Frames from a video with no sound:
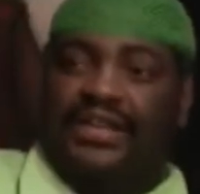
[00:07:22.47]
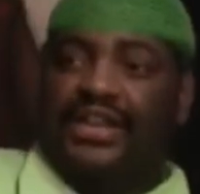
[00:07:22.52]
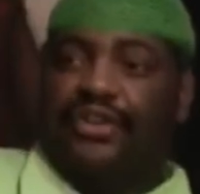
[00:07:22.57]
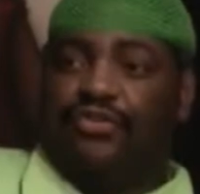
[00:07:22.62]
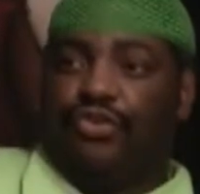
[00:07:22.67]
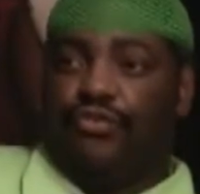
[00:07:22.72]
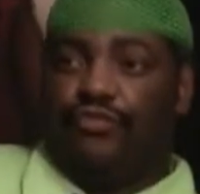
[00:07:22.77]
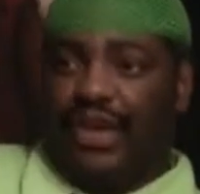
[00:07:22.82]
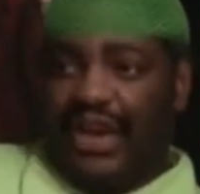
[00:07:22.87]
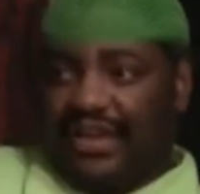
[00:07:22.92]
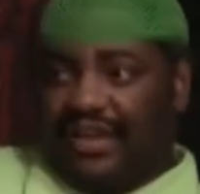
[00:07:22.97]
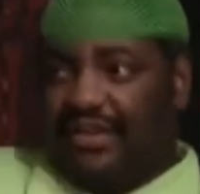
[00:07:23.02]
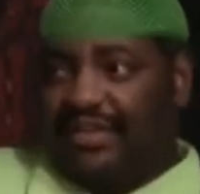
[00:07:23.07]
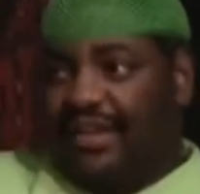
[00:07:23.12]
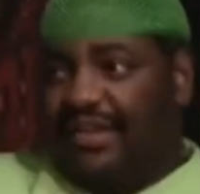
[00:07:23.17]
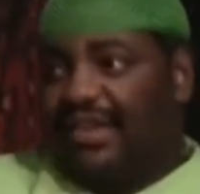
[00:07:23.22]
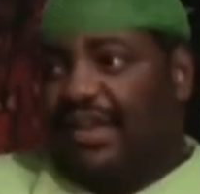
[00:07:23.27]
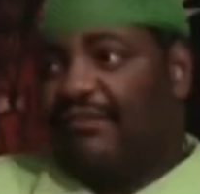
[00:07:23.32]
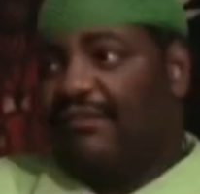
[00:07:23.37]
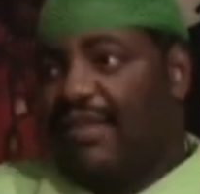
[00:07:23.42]
there's a record
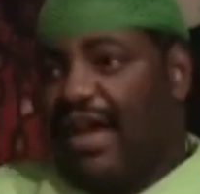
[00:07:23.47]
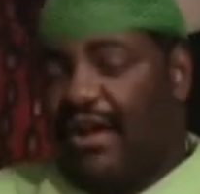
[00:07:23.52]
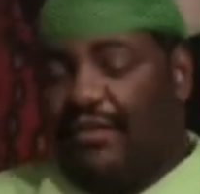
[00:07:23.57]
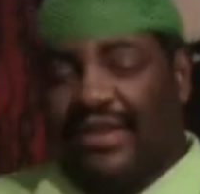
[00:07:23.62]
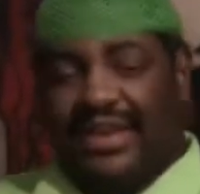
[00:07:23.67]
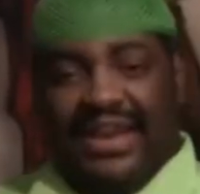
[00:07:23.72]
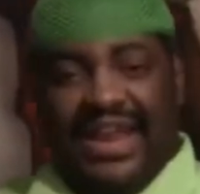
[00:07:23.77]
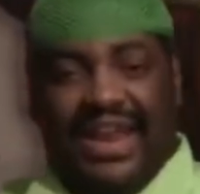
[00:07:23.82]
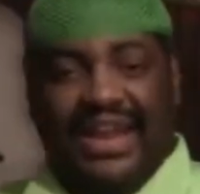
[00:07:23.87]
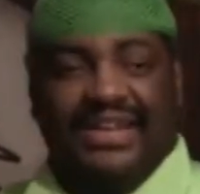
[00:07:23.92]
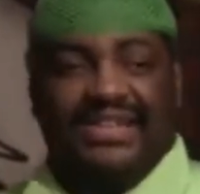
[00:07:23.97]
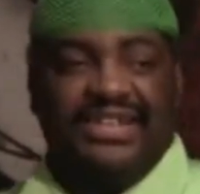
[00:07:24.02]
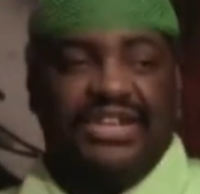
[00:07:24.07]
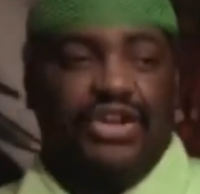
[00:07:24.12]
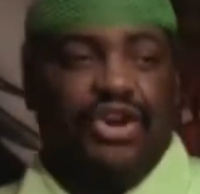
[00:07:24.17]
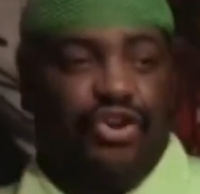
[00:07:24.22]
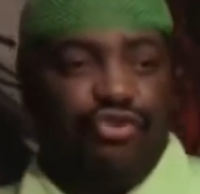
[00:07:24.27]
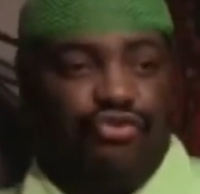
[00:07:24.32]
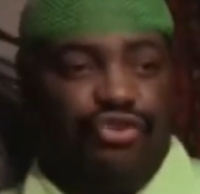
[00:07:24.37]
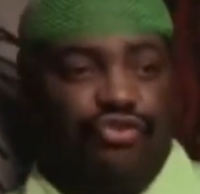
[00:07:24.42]
that they found in the
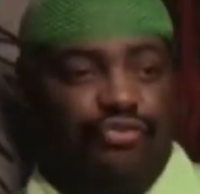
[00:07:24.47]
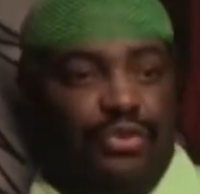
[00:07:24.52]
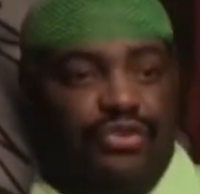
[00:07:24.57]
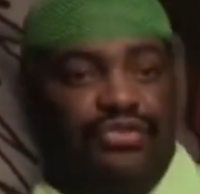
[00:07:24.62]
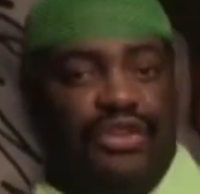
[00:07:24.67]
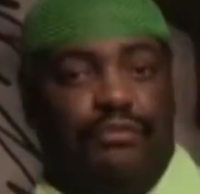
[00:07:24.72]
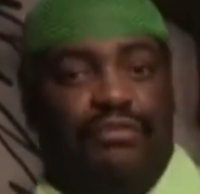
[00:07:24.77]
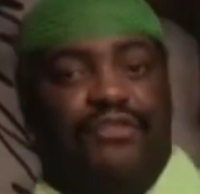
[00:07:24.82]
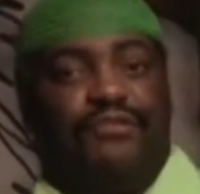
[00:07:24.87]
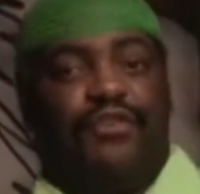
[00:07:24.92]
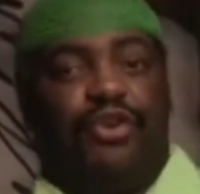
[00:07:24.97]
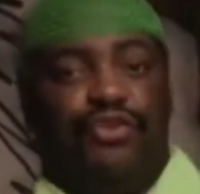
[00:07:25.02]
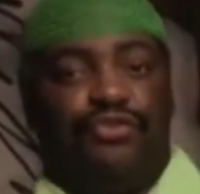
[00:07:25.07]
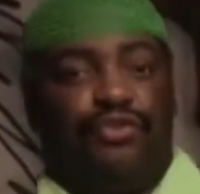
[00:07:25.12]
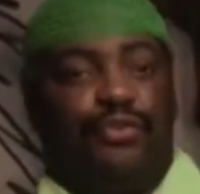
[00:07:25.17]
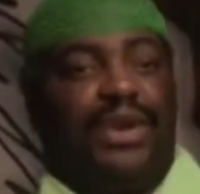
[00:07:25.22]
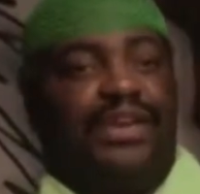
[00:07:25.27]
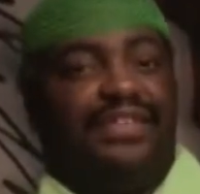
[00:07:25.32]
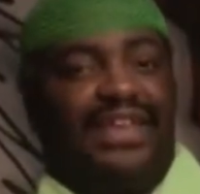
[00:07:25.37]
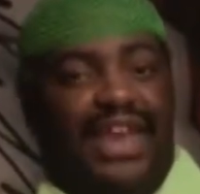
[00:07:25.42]
1800s which they refer
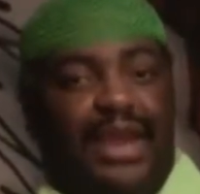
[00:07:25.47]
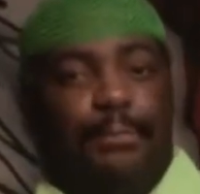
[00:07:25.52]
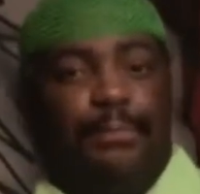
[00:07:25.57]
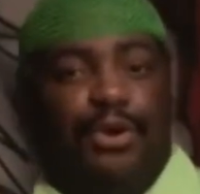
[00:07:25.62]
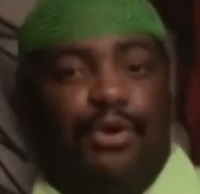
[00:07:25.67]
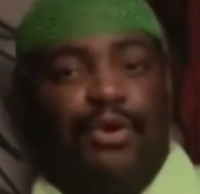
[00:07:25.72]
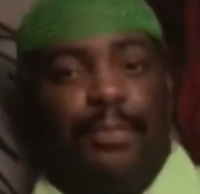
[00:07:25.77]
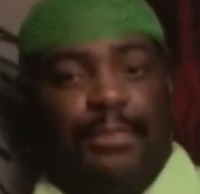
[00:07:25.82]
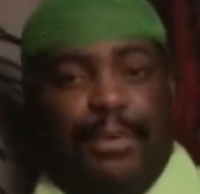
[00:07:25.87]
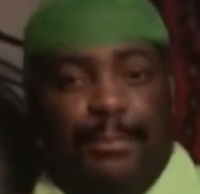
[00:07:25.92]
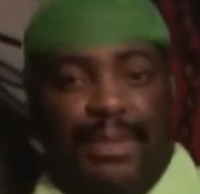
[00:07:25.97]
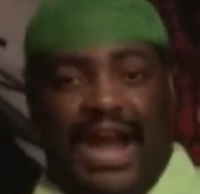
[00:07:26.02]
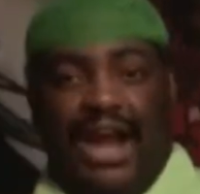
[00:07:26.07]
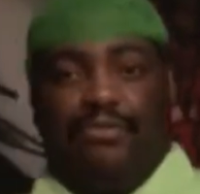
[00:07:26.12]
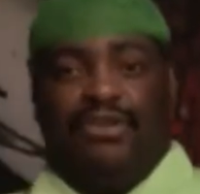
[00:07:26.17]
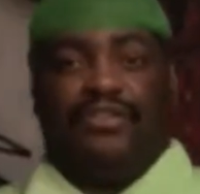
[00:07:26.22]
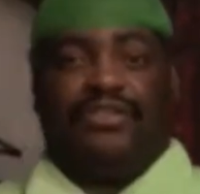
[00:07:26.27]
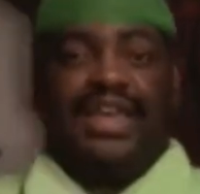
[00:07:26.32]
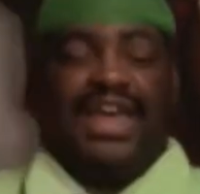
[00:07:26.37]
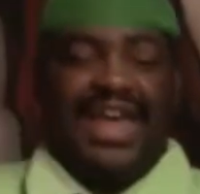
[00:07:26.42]
to as the Imperial
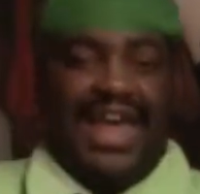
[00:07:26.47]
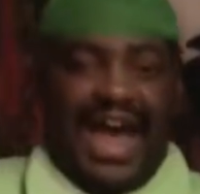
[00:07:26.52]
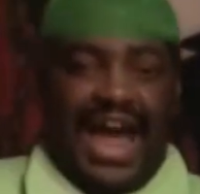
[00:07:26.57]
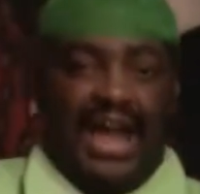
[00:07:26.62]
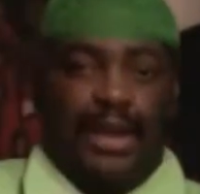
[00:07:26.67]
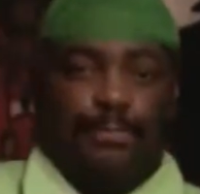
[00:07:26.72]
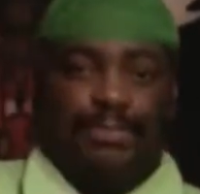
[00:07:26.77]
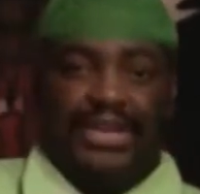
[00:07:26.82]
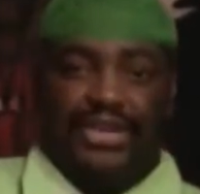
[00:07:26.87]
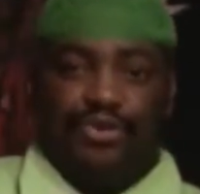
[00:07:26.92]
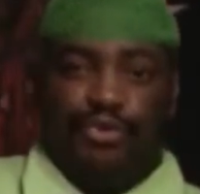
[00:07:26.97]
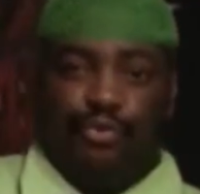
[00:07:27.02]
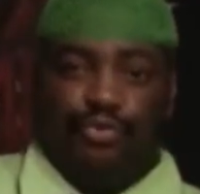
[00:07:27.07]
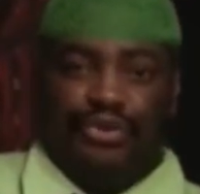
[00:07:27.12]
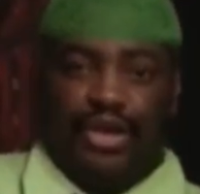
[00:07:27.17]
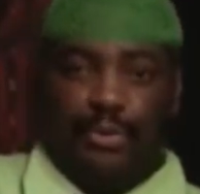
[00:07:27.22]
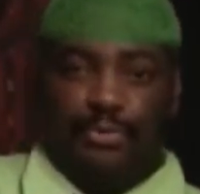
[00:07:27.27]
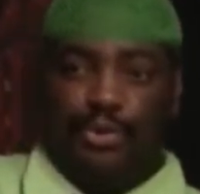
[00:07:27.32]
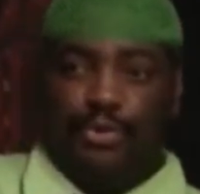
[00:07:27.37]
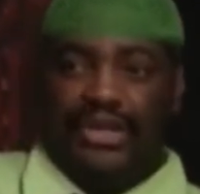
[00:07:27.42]
Papyrus,
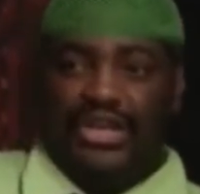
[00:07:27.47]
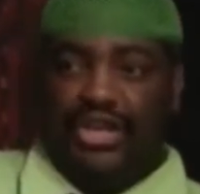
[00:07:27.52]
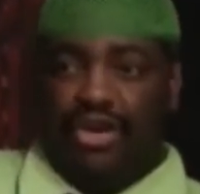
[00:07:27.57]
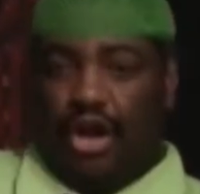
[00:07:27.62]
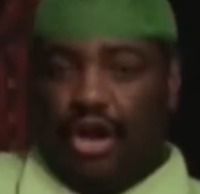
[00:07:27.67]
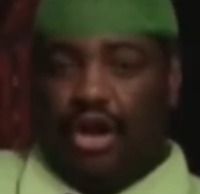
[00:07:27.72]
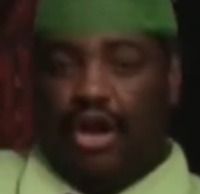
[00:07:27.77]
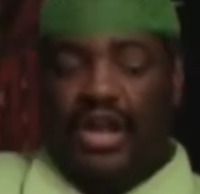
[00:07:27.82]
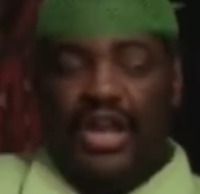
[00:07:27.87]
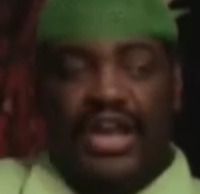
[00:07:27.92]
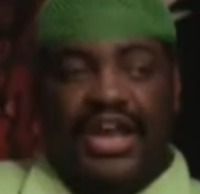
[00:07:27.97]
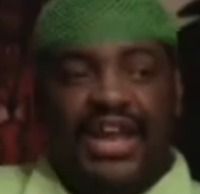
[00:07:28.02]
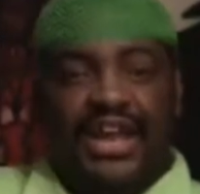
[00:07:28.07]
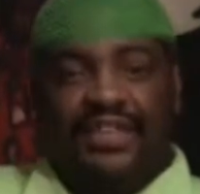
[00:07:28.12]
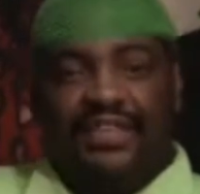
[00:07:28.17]
I-P-U-W-E-R.